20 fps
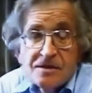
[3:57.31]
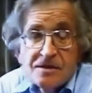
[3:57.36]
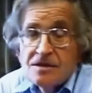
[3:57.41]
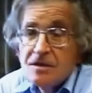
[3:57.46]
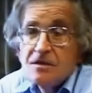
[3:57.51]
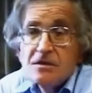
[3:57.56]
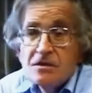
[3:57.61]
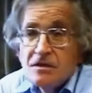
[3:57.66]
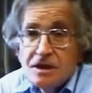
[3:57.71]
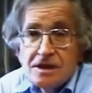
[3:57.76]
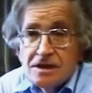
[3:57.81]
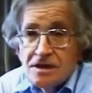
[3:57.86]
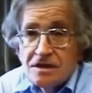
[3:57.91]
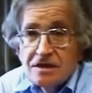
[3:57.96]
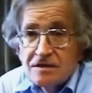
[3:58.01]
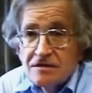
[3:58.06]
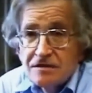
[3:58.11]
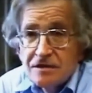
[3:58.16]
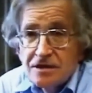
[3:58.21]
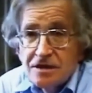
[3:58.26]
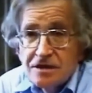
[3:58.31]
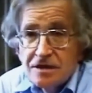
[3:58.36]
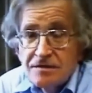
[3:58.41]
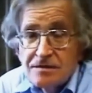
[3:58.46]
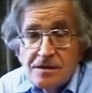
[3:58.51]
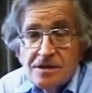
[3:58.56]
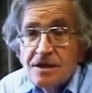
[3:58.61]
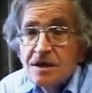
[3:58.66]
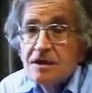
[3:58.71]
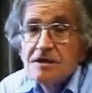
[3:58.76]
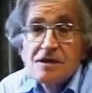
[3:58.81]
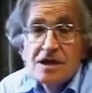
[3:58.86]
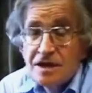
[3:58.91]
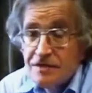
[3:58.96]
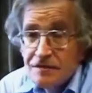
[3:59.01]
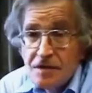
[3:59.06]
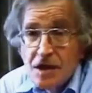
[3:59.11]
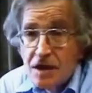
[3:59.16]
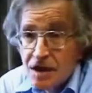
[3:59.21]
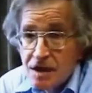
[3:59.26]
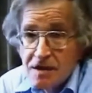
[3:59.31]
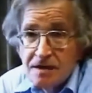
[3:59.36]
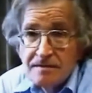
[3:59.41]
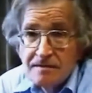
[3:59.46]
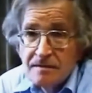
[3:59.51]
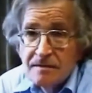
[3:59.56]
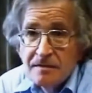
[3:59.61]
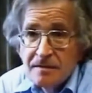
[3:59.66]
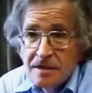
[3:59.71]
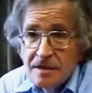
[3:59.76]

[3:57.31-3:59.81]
there's no question of legitimacy because they have none.